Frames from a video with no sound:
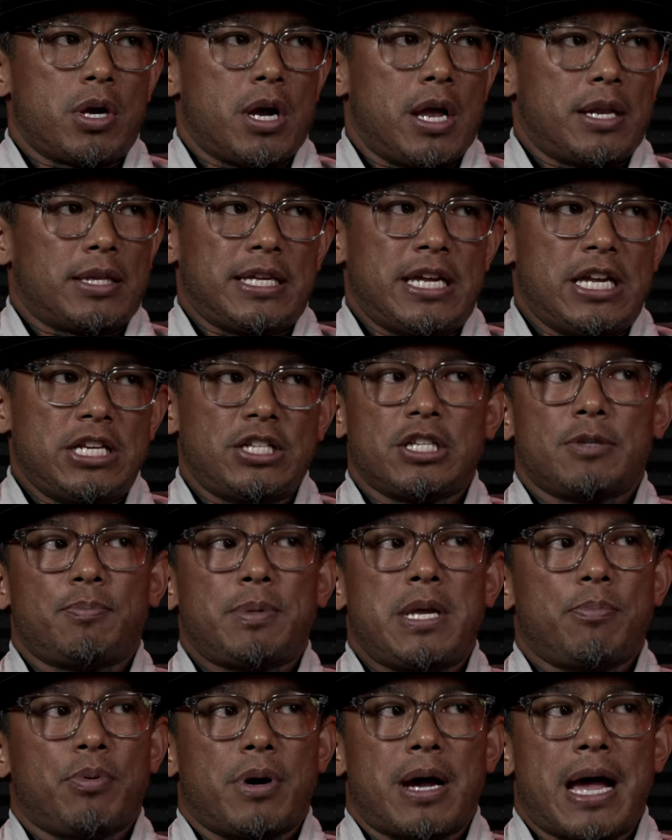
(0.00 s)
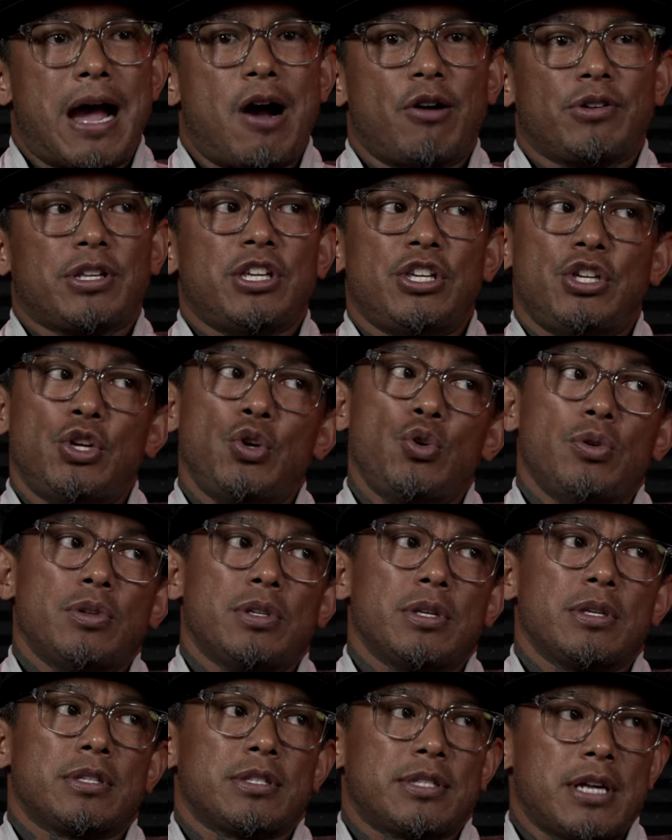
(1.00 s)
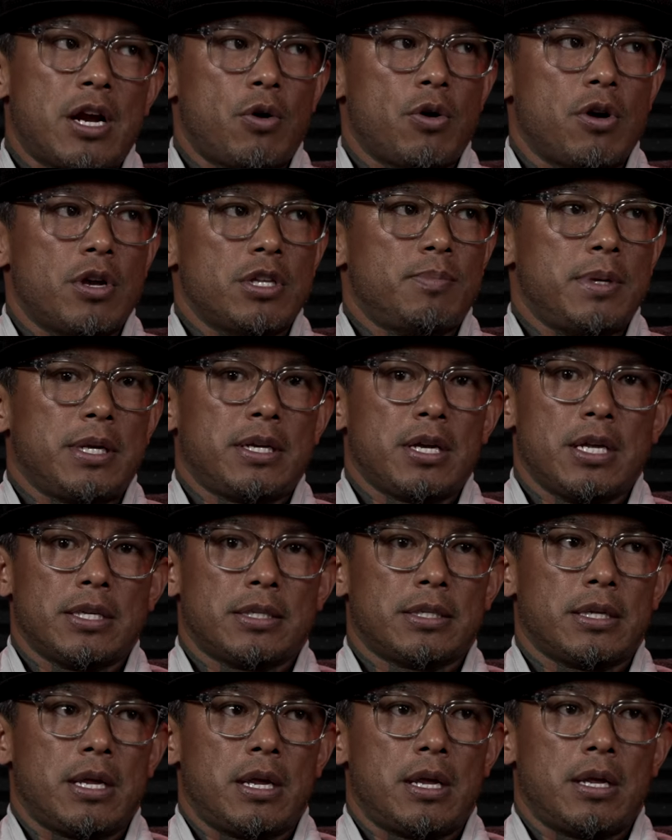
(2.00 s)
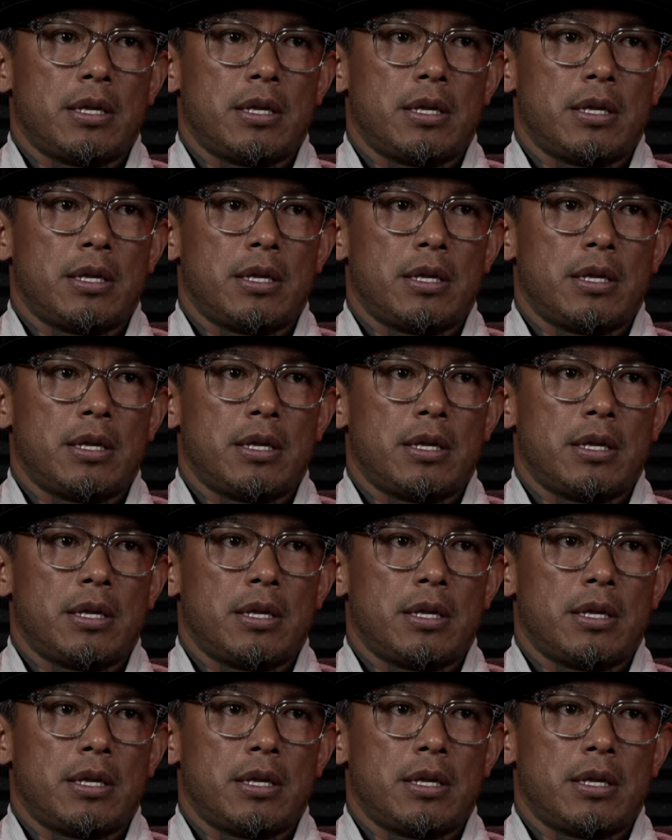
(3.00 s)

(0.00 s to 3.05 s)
that teaches people how to use steroids, because